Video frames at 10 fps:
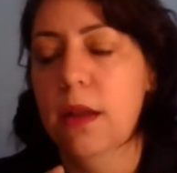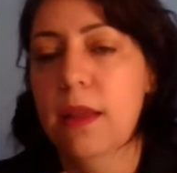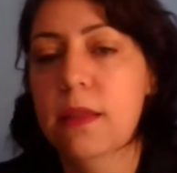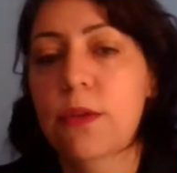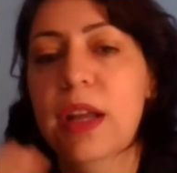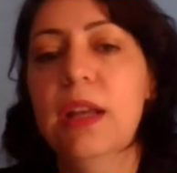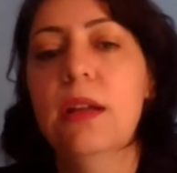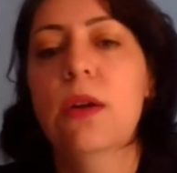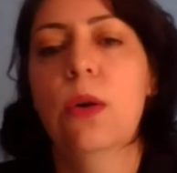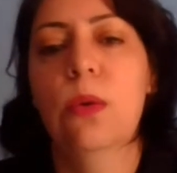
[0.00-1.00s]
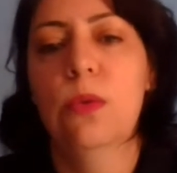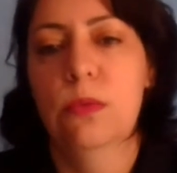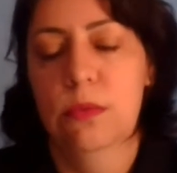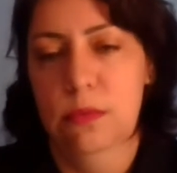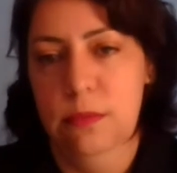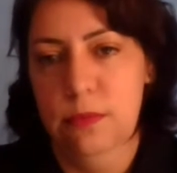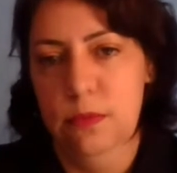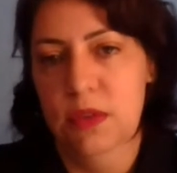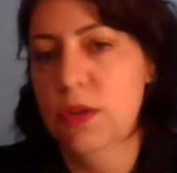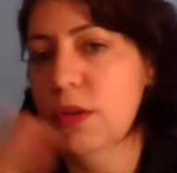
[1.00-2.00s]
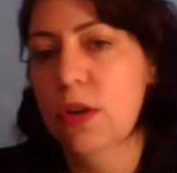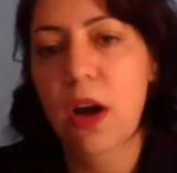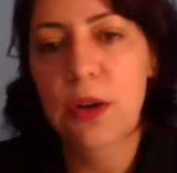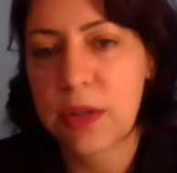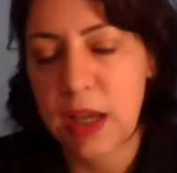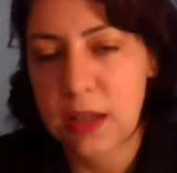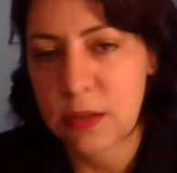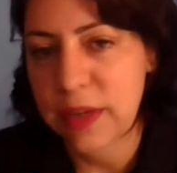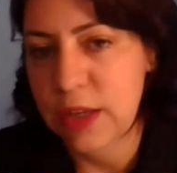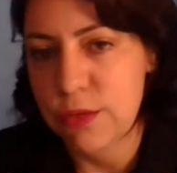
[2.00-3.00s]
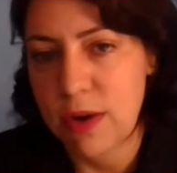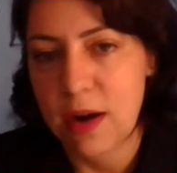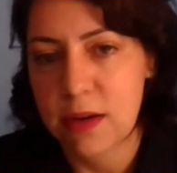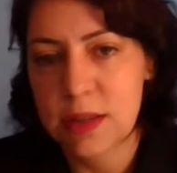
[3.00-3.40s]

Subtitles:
in the greater goal, you're not okay the way you are.